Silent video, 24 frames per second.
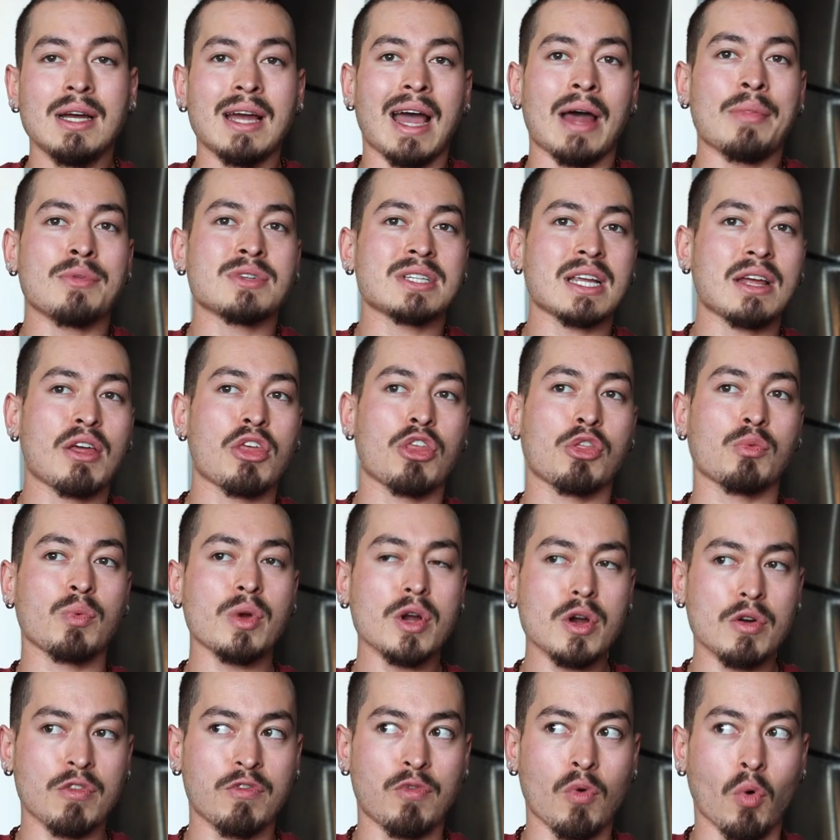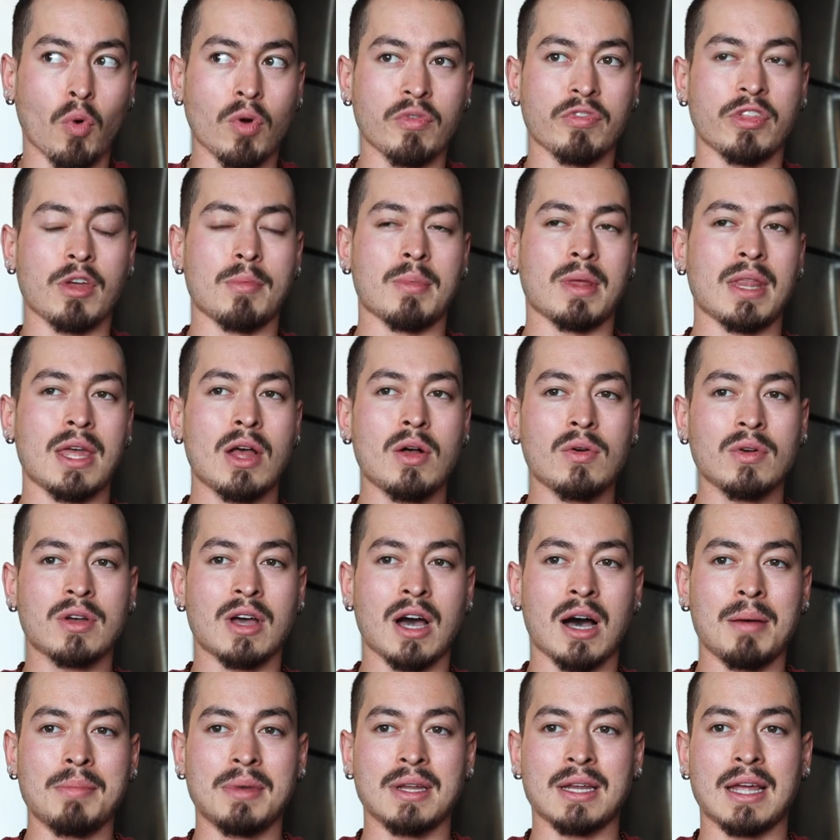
And there's like 3 or 4 of them and they all come